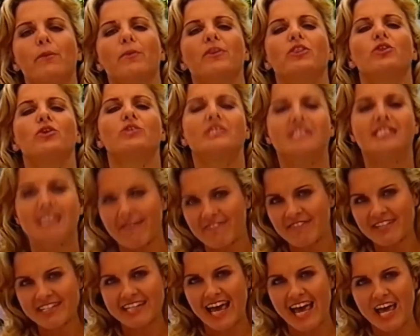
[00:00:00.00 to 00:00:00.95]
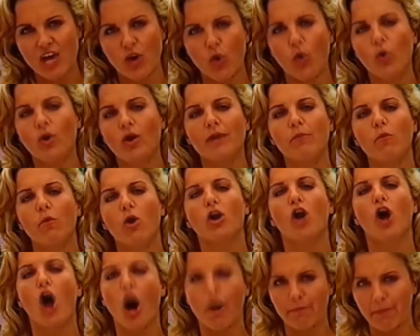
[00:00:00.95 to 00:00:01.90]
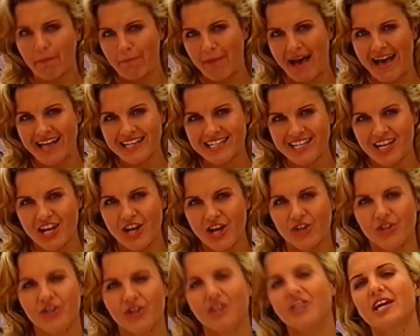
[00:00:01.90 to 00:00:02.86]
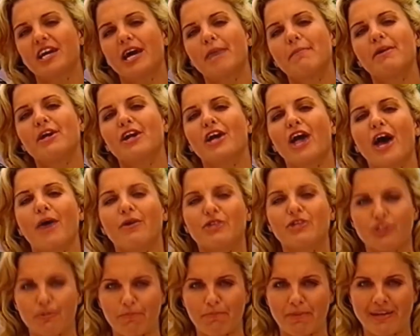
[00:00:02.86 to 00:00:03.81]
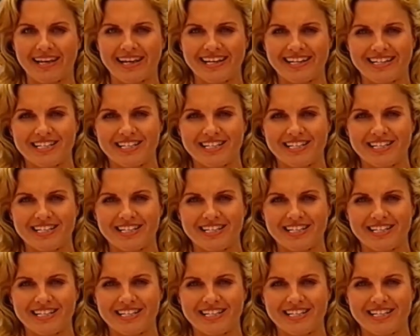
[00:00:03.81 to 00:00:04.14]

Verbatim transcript: with your seven-day all-in-one hopper pass, you can come and go as you please,